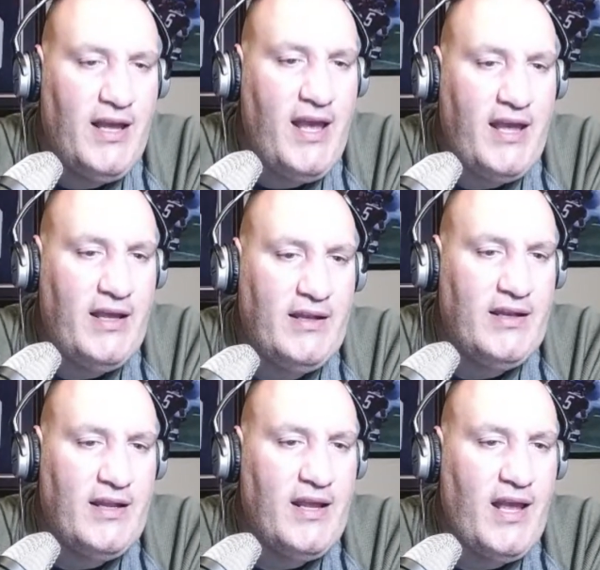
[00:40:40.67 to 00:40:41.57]

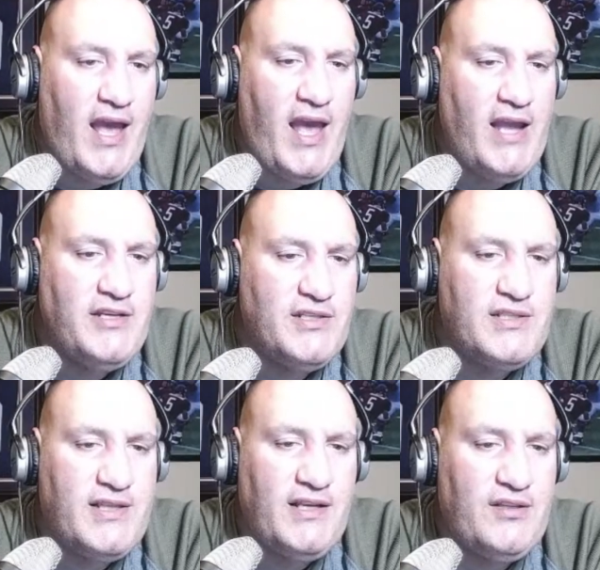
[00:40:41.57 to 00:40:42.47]
and I
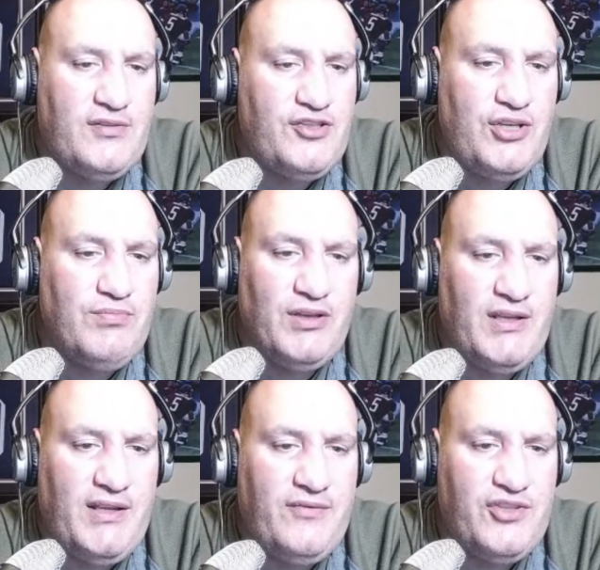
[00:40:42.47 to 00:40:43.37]
just think she
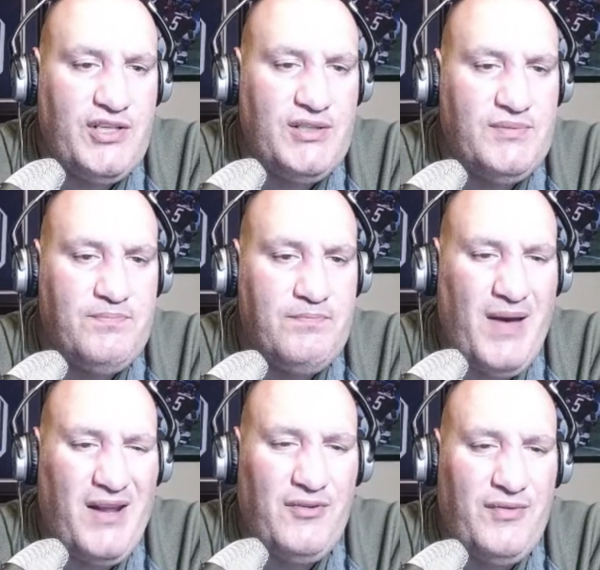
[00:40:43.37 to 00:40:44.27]
believes she's
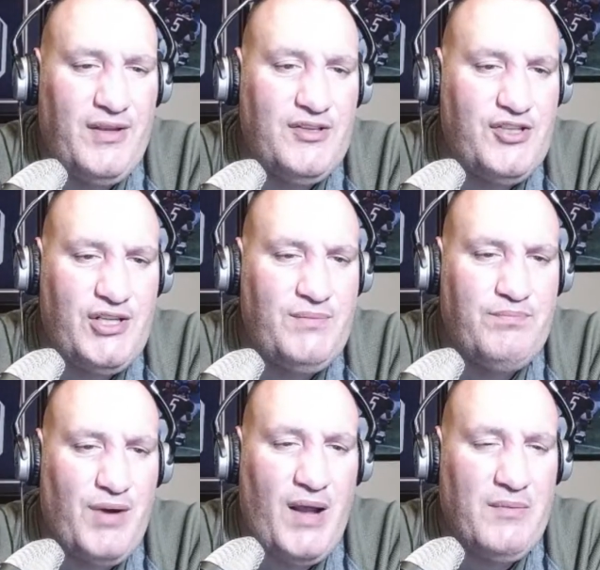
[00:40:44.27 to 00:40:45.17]
better than she
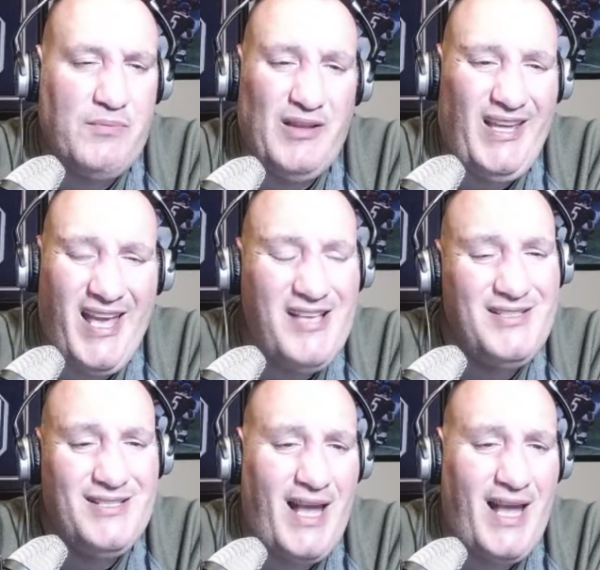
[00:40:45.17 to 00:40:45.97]
probably is.